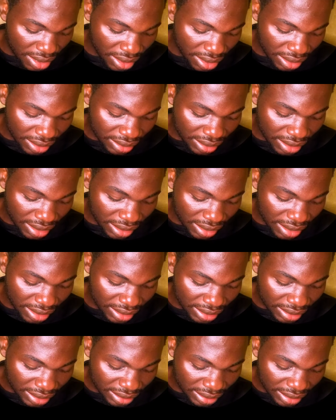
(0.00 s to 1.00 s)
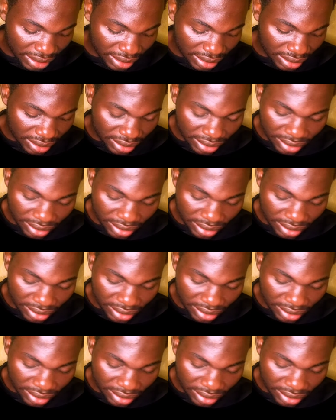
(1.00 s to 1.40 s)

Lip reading: Yes, the greater sign.